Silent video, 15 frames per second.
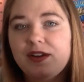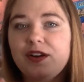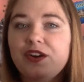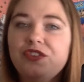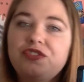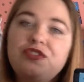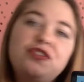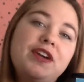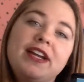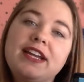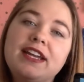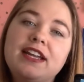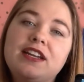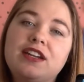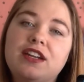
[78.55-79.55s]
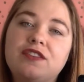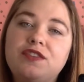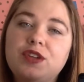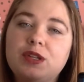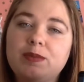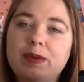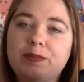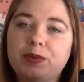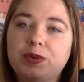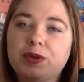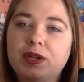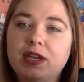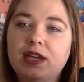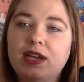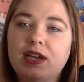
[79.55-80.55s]
her friend and a few other
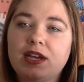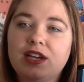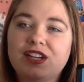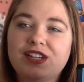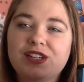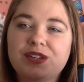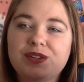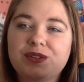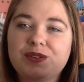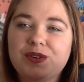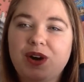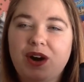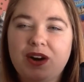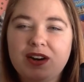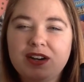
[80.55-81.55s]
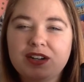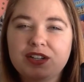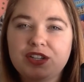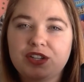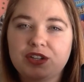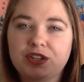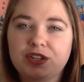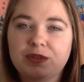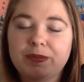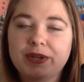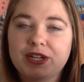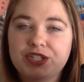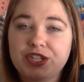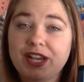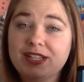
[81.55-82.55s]
people who aren't cured
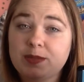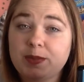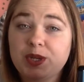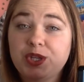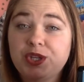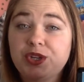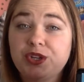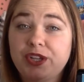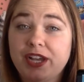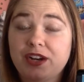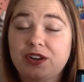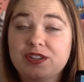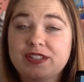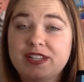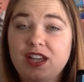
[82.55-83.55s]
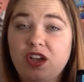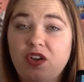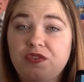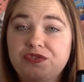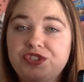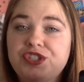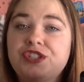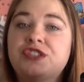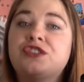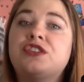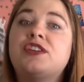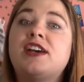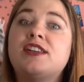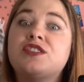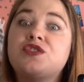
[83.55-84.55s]
because she hasn't been cured yet herself. She just
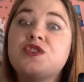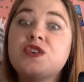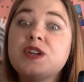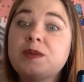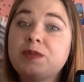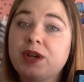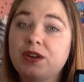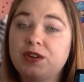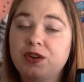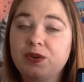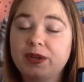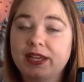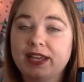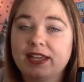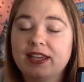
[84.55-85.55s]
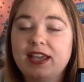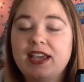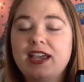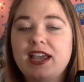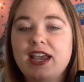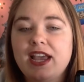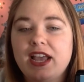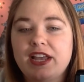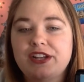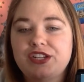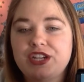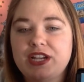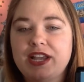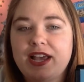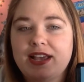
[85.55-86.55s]
has grown up not knowing it. And
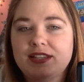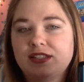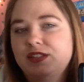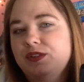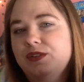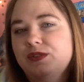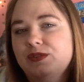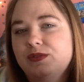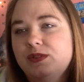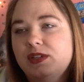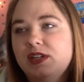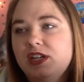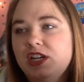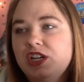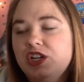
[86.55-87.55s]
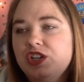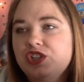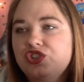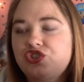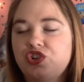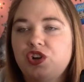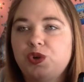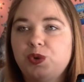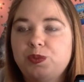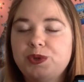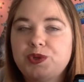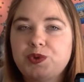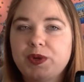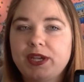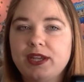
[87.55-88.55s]
she has to struggle
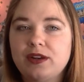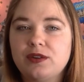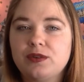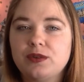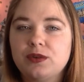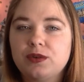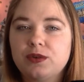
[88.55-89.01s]
between